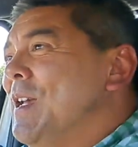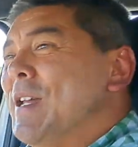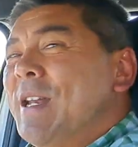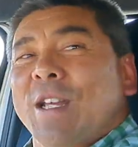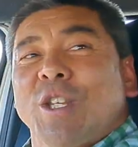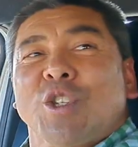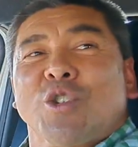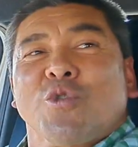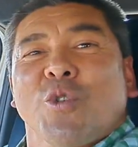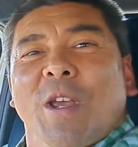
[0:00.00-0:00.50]

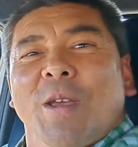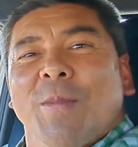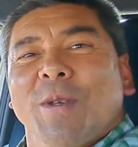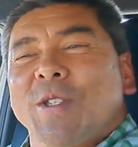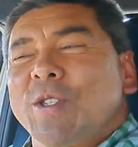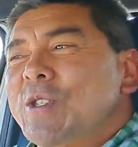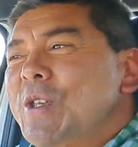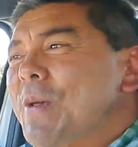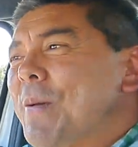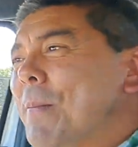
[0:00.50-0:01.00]

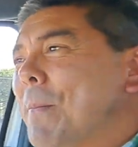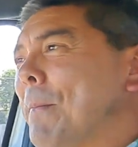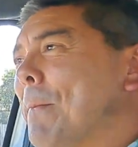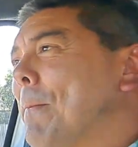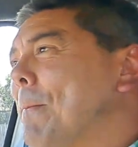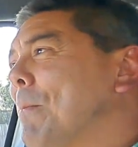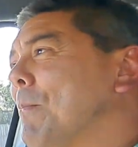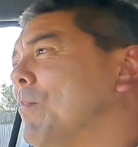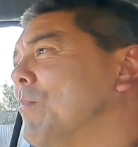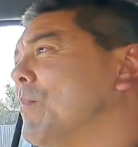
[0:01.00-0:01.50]
extremis.
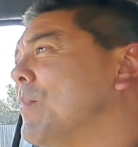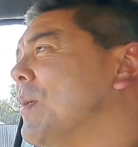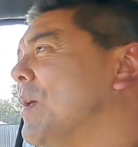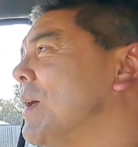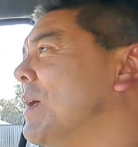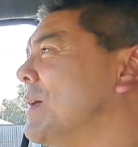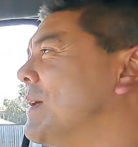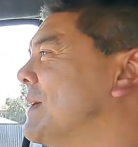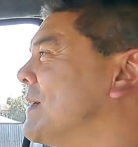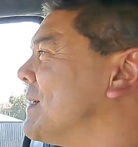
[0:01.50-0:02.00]

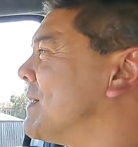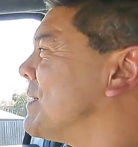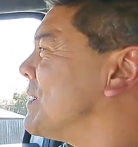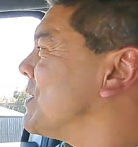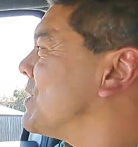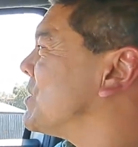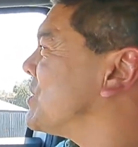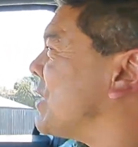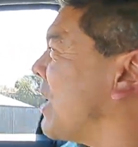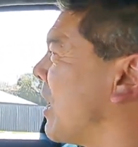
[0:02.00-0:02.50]

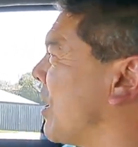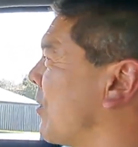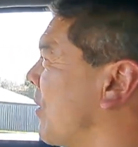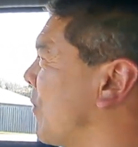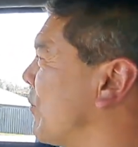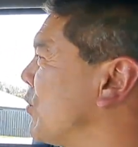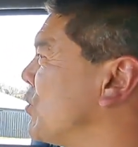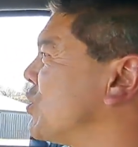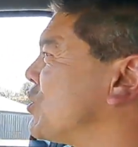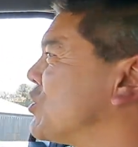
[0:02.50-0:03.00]
So
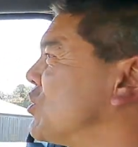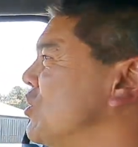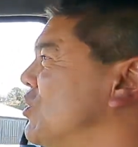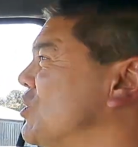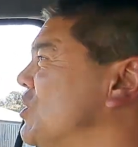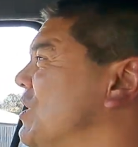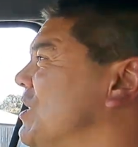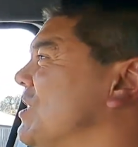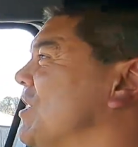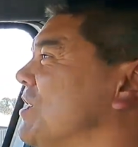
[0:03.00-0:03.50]
I'm just
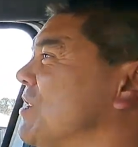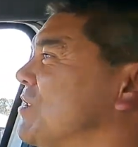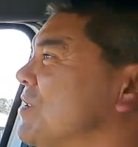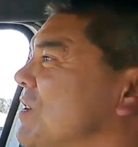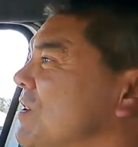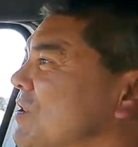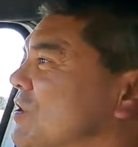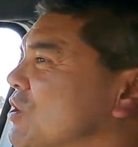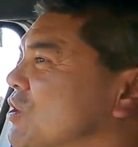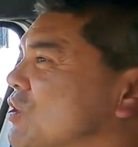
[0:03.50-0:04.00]
using it
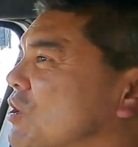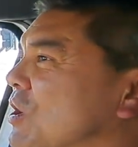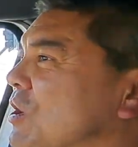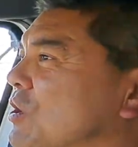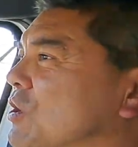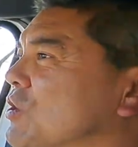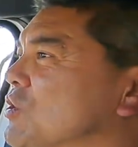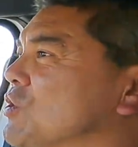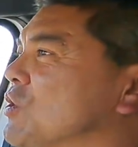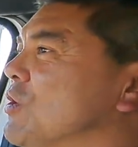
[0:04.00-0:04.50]
in just
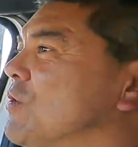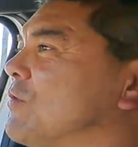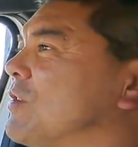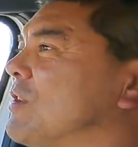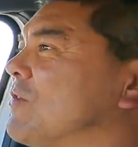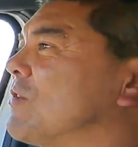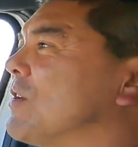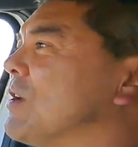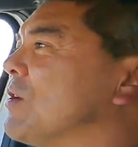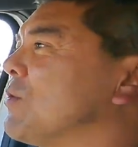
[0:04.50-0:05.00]

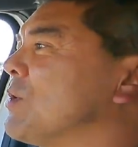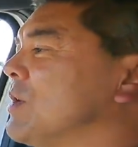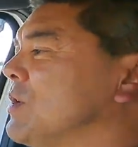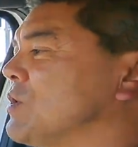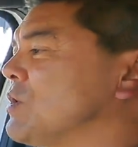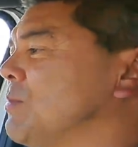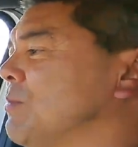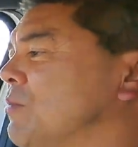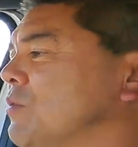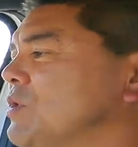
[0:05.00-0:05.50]
conservative
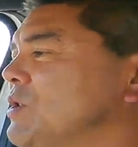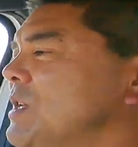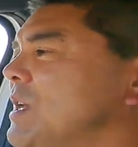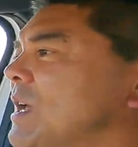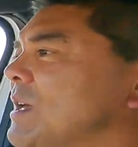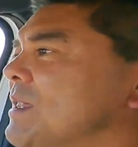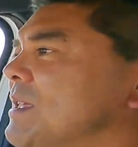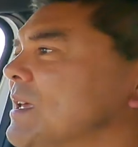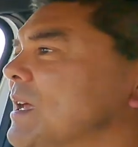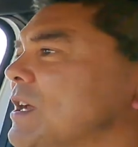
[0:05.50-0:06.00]
areas. We'll see
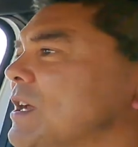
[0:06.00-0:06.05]
how the